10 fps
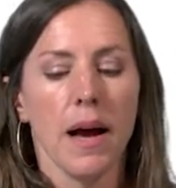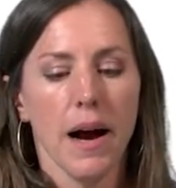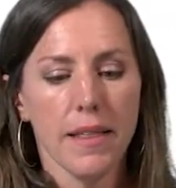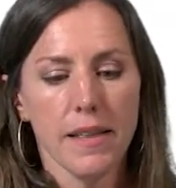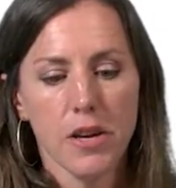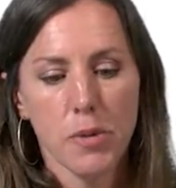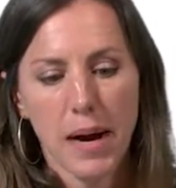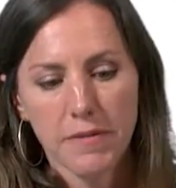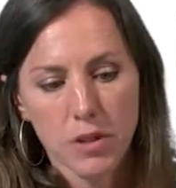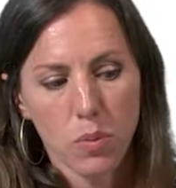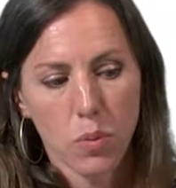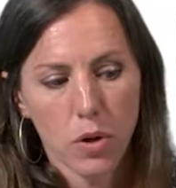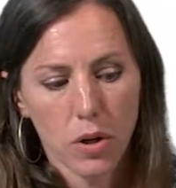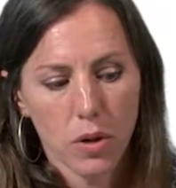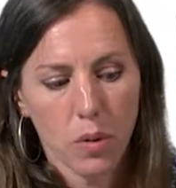I think you have to
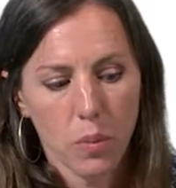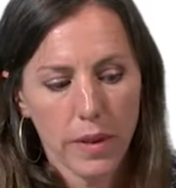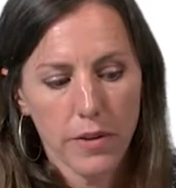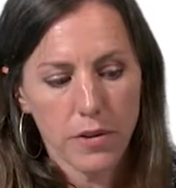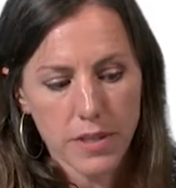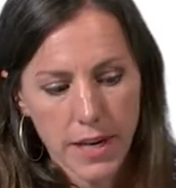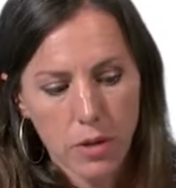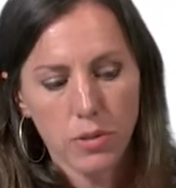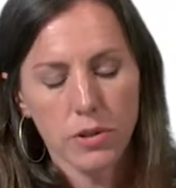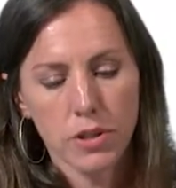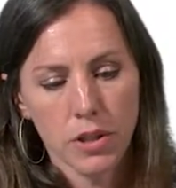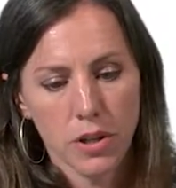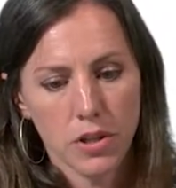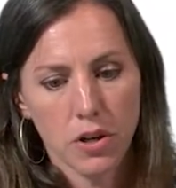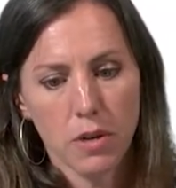work with your stakeholders to
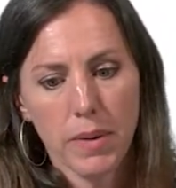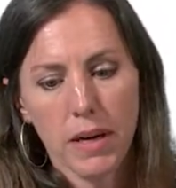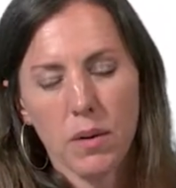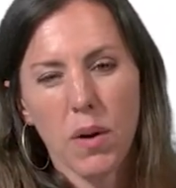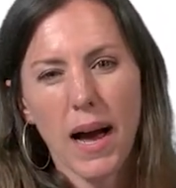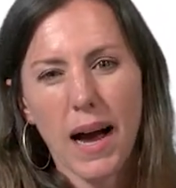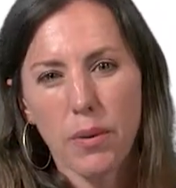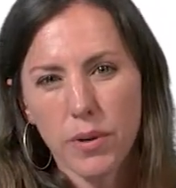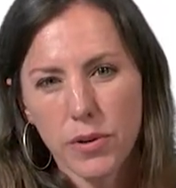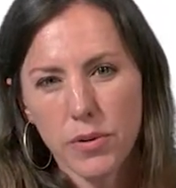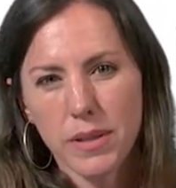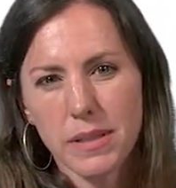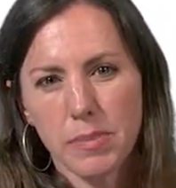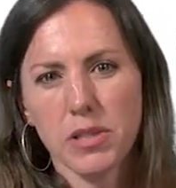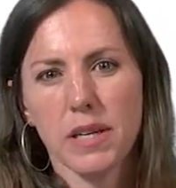determine how are you
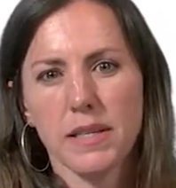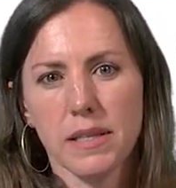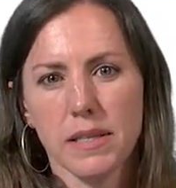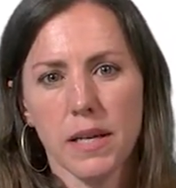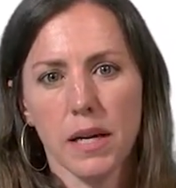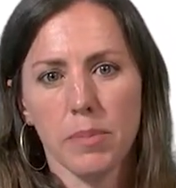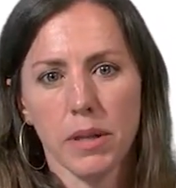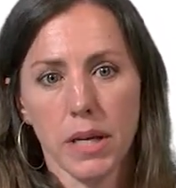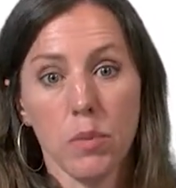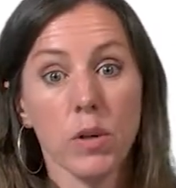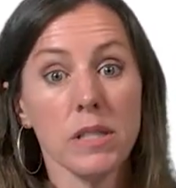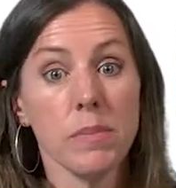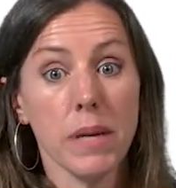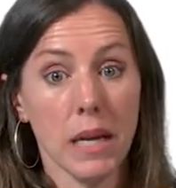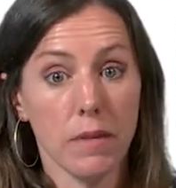conceptualizing sustainability? What's
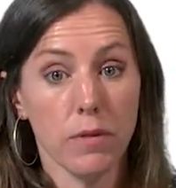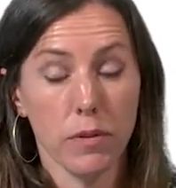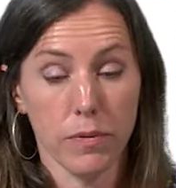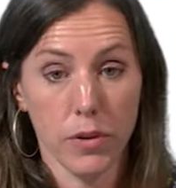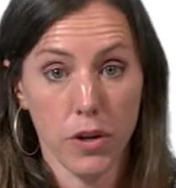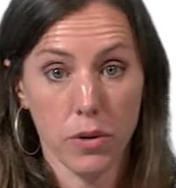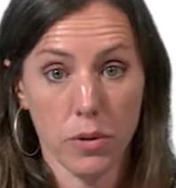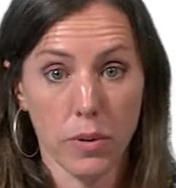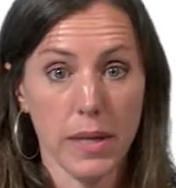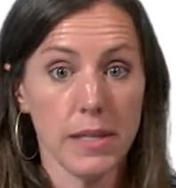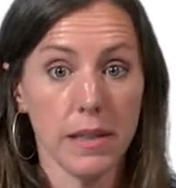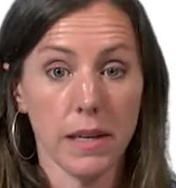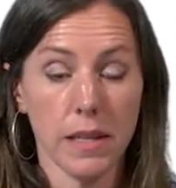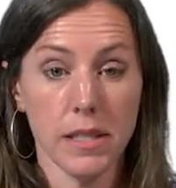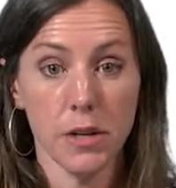meaningful for you? Is it the
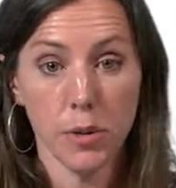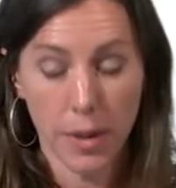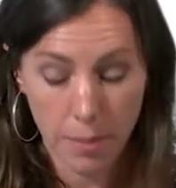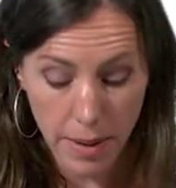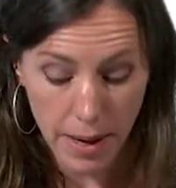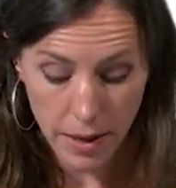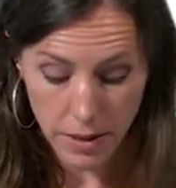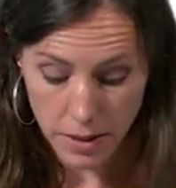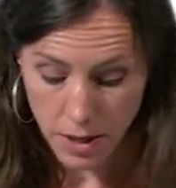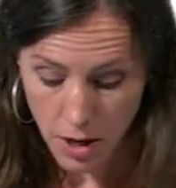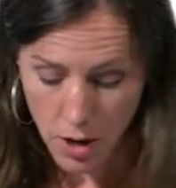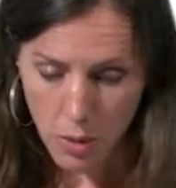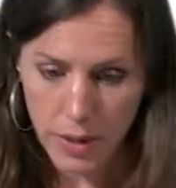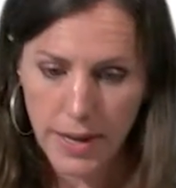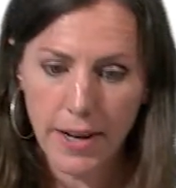continued impact
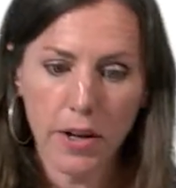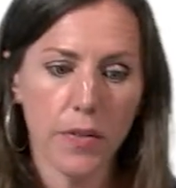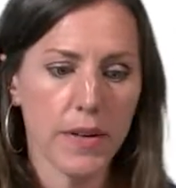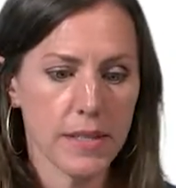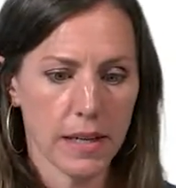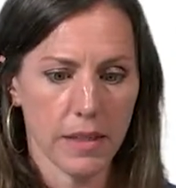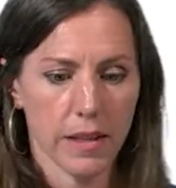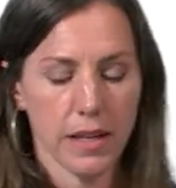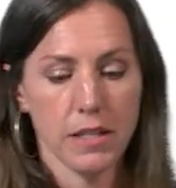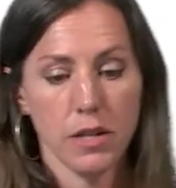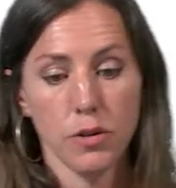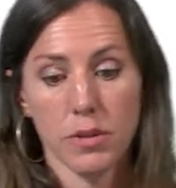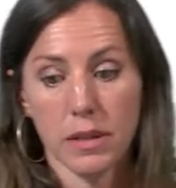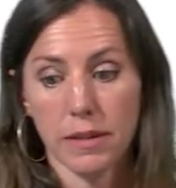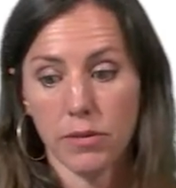on health? Is it the continued
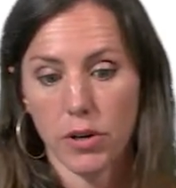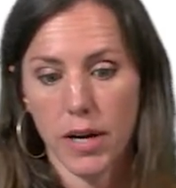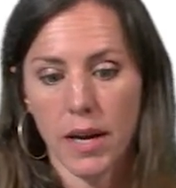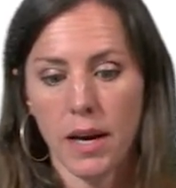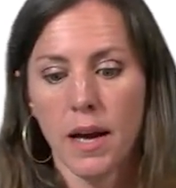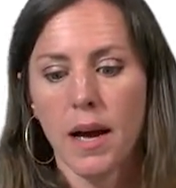delivery?